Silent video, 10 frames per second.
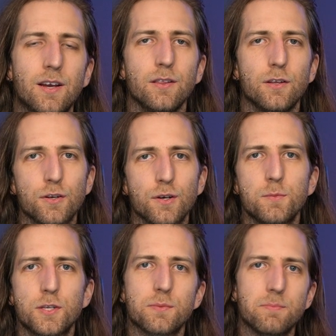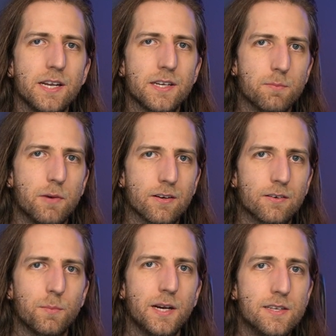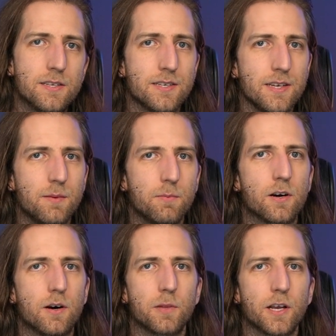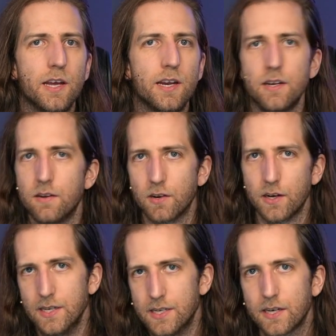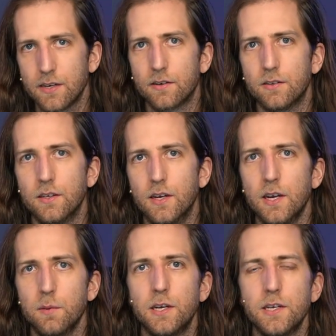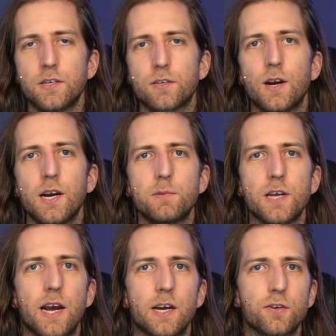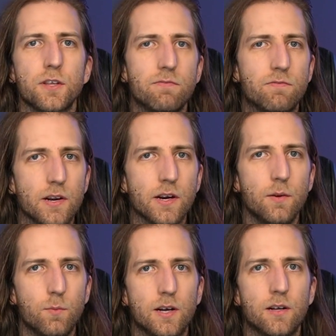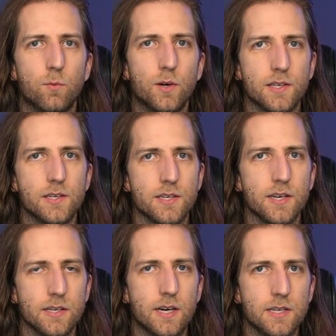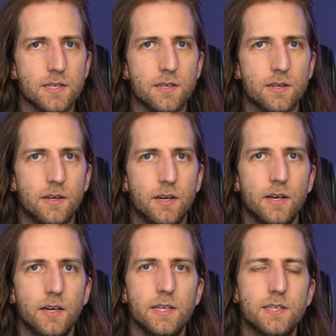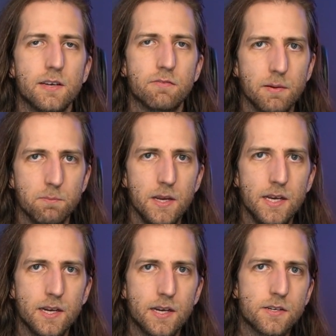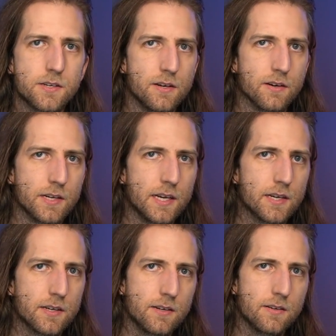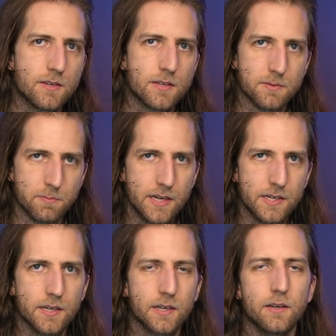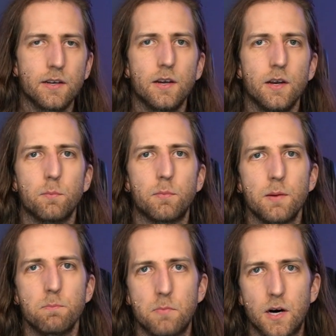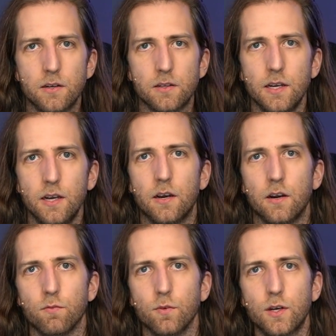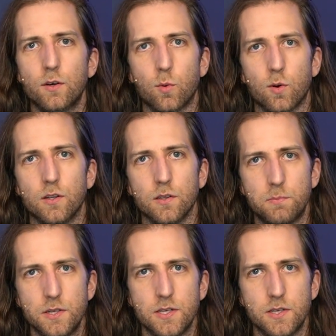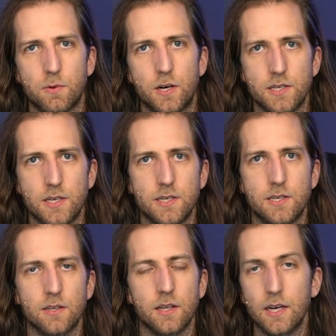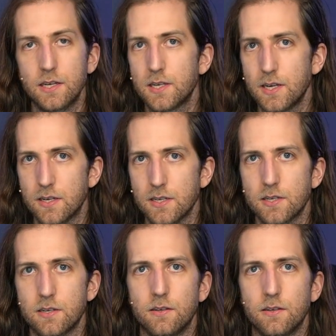The term semantic model might seem complicated and very technical, but it describes actually very well what this thing does. It's giving meaning to your data, semantic, by modeling a real-world business process like sales.